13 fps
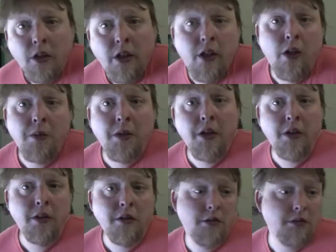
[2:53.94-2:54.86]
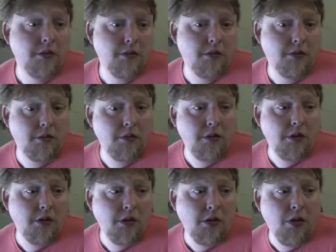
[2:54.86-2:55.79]
you know, I'm going to
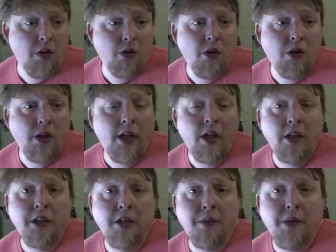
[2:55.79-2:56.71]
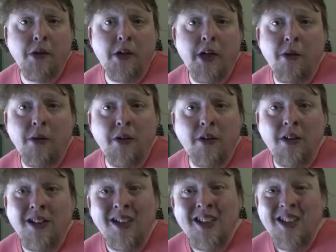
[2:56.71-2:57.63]
grow long hair and it's going to be okay.
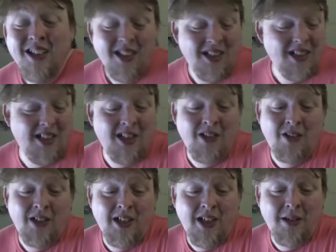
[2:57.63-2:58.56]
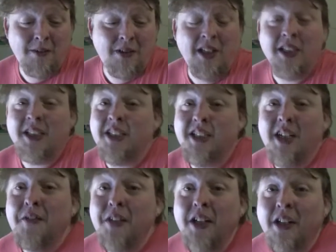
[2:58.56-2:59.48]
Well, it only got up to like
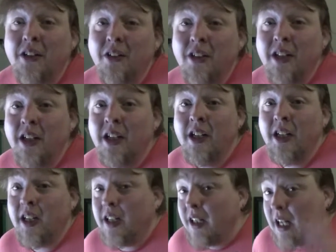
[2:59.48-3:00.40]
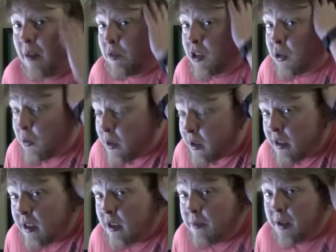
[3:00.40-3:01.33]
72 today, and I'm sweating, and I'm